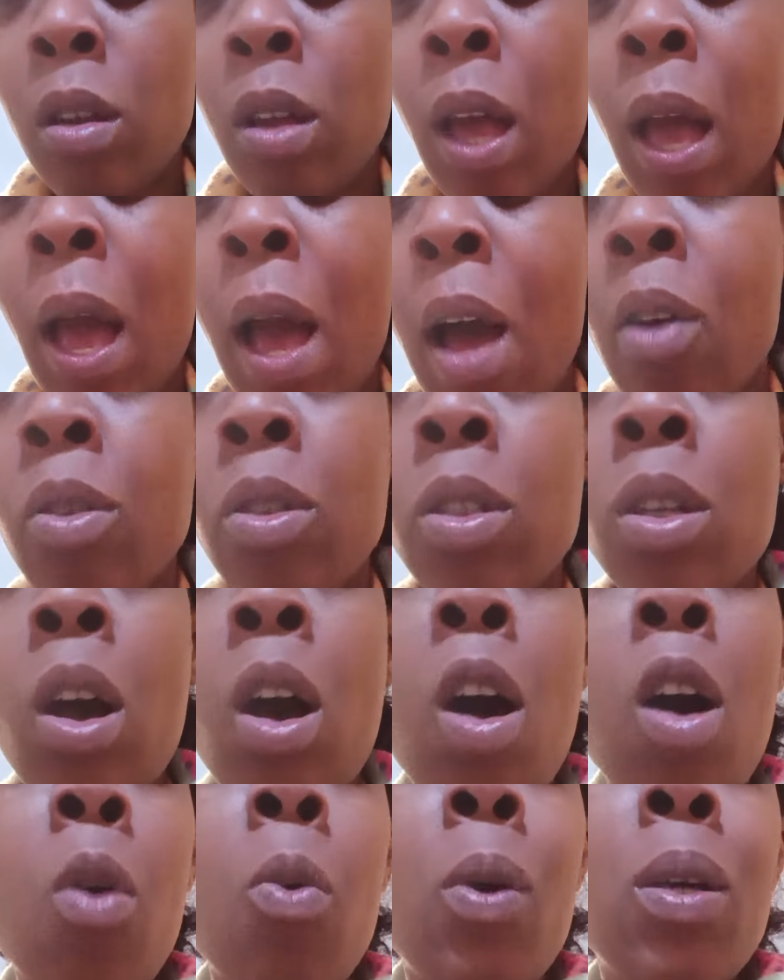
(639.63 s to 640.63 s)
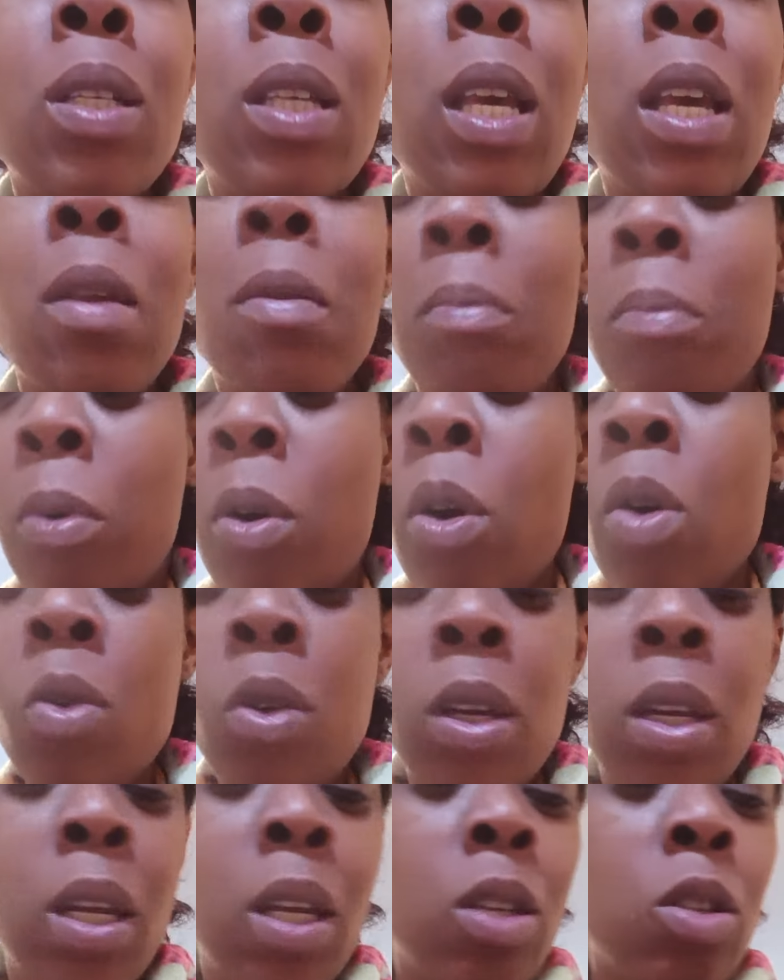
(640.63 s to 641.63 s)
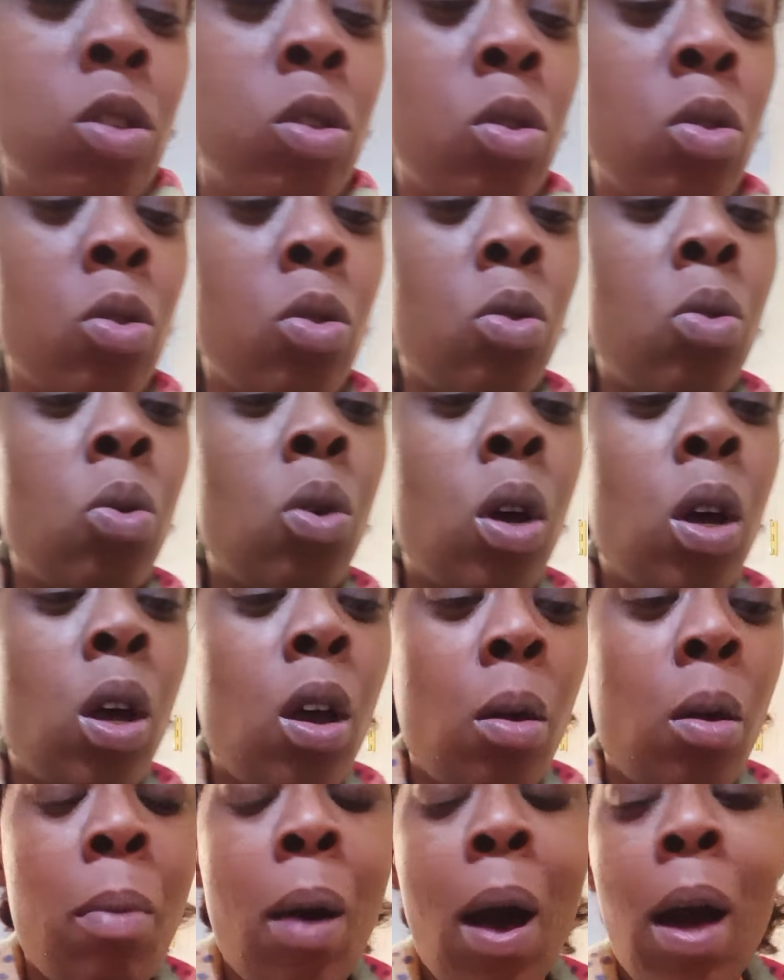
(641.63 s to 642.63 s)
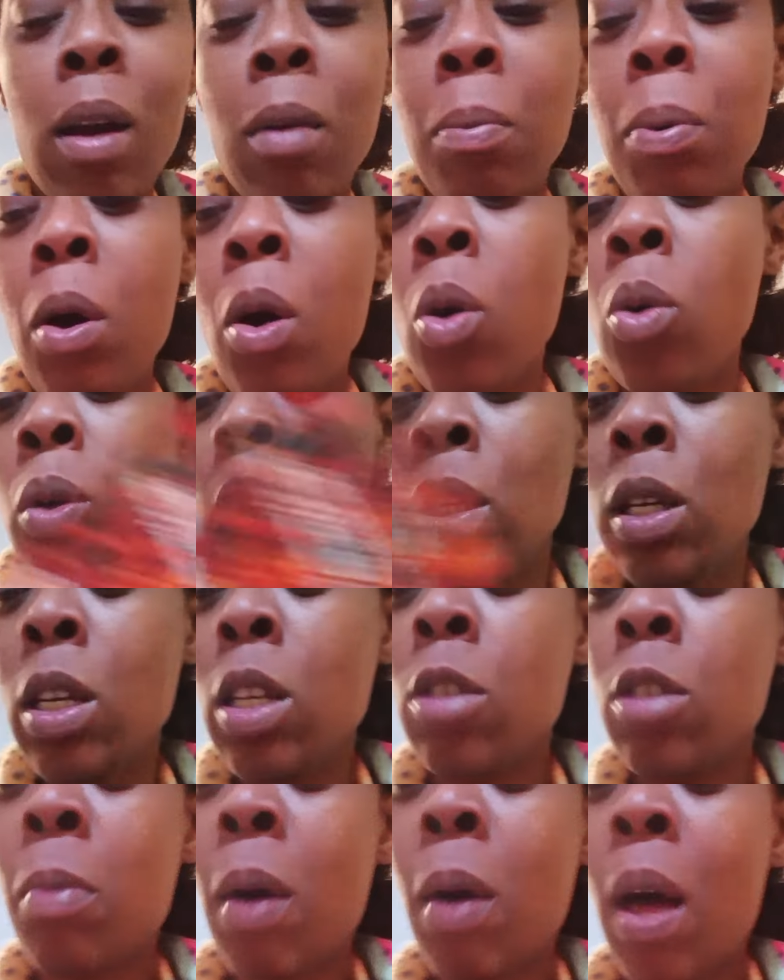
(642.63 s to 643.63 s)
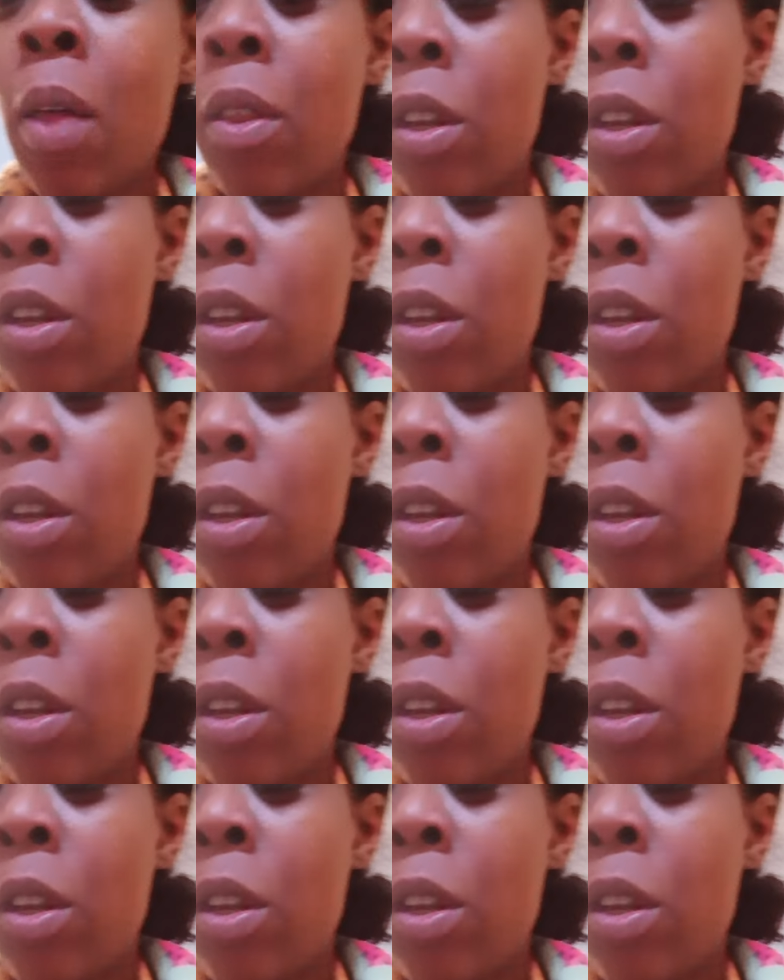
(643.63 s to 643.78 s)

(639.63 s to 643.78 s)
House always getting broken into by the police, by the